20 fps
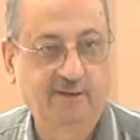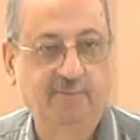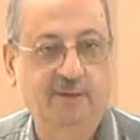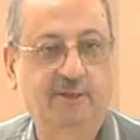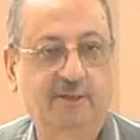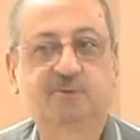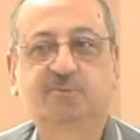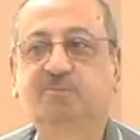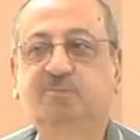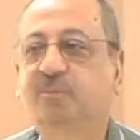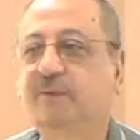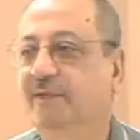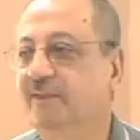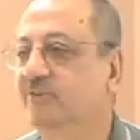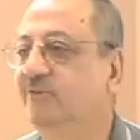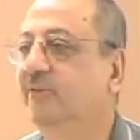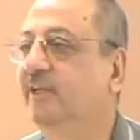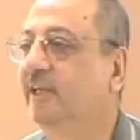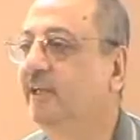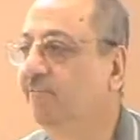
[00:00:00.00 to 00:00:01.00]
but
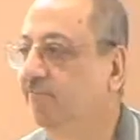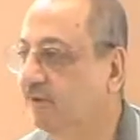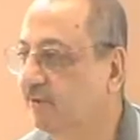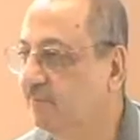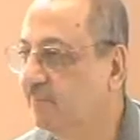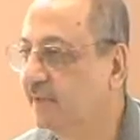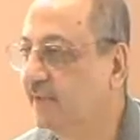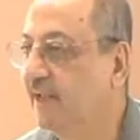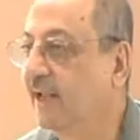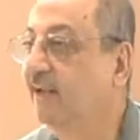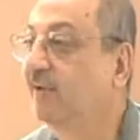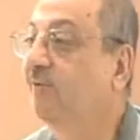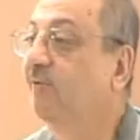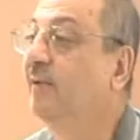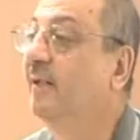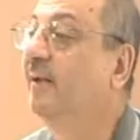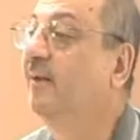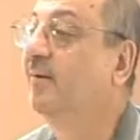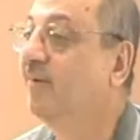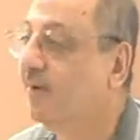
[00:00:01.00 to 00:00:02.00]
please read with me and
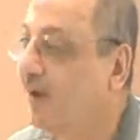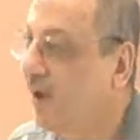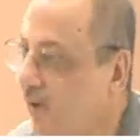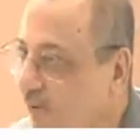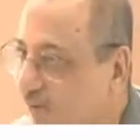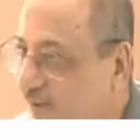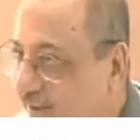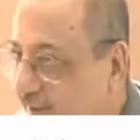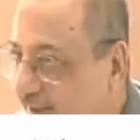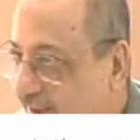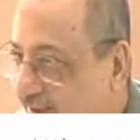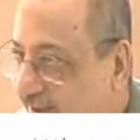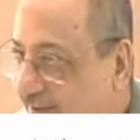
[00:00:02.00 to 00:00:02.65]
read loudly.